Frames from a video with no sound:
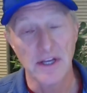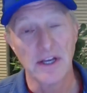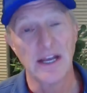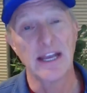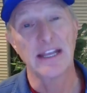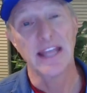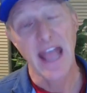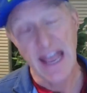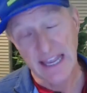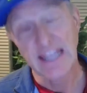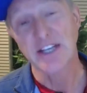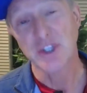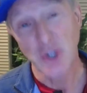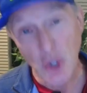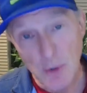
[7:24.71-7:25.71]
It can
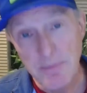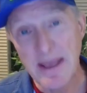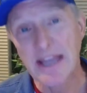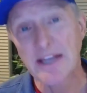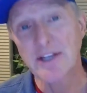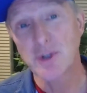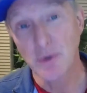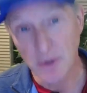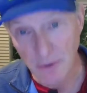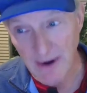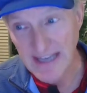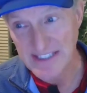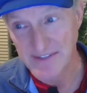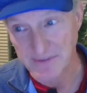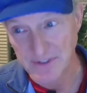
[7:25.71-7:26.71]
get too big, too
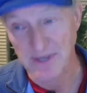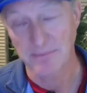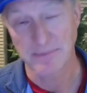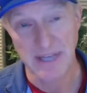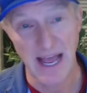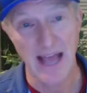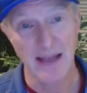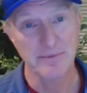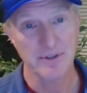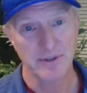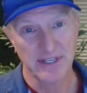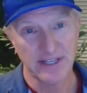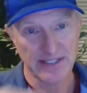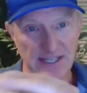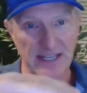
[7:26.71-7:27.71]
aggressive sometimes. So it
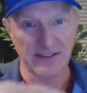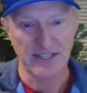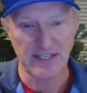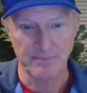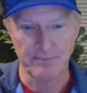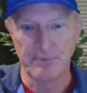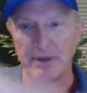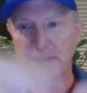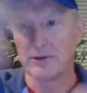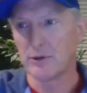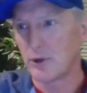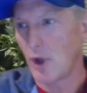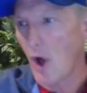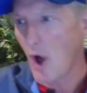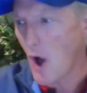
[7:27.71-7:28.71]
tends to get these big,
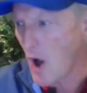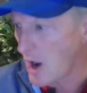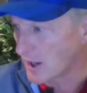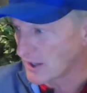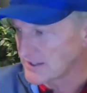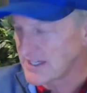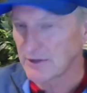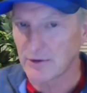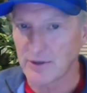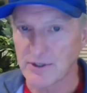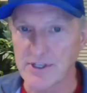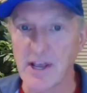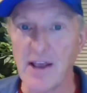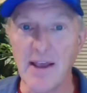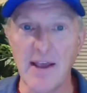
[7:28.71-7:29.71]
long tendrils.
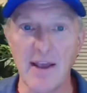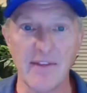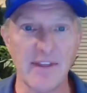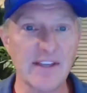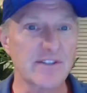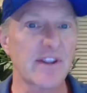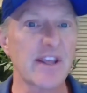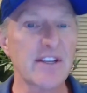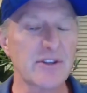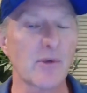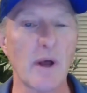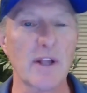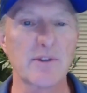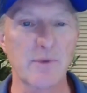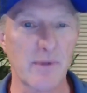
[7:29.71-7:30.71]
These these are the
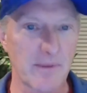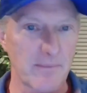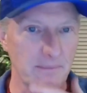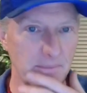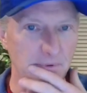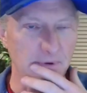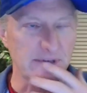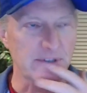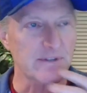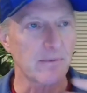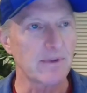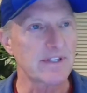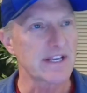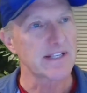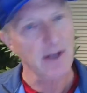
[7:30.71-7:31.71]
ones where the where
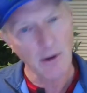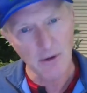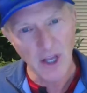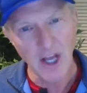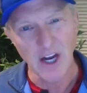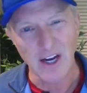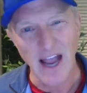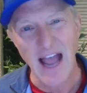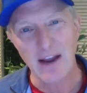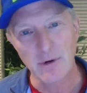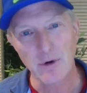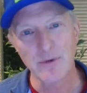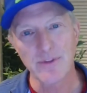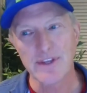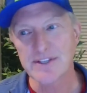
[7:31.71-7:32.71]
someone says, "Oh, look, I
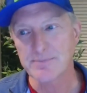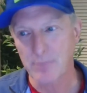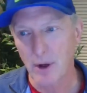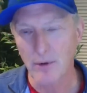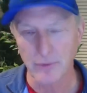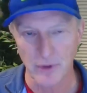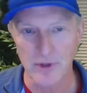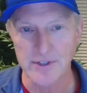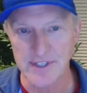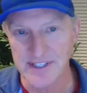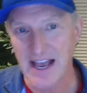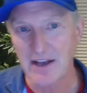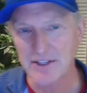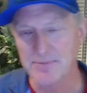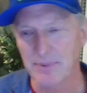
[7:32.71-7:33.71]
grew this pothos, this
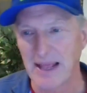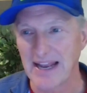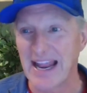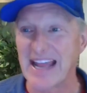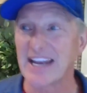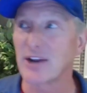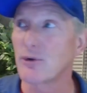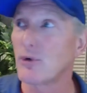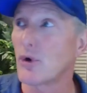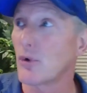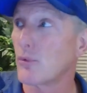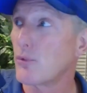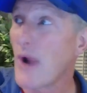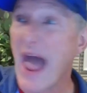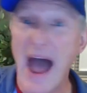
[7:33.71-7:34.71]
house plant, and it grew
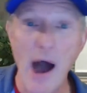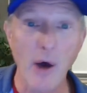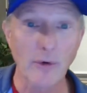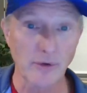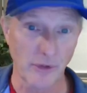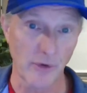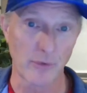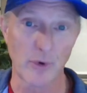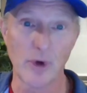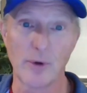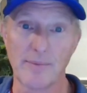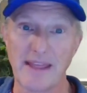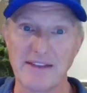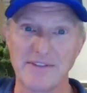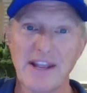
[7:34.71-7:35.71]
around the
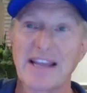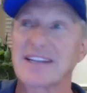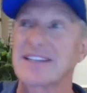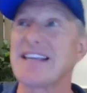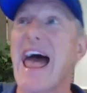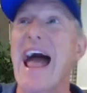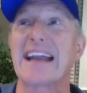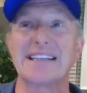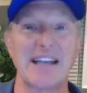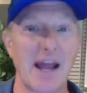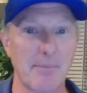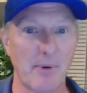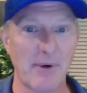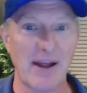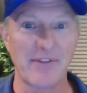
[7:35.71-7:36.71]
room. They just like tacked it
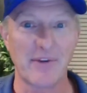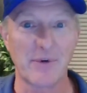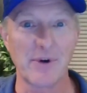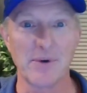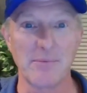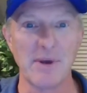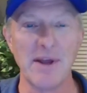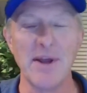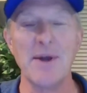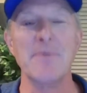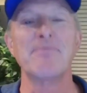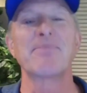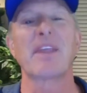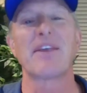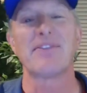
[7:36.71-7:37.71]
up around the room."
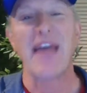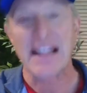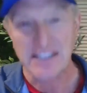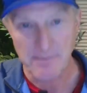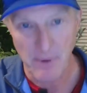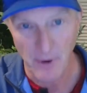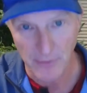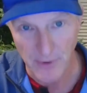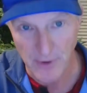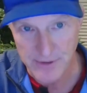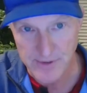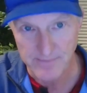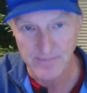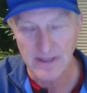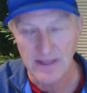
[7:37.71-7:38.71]
That's a pothos.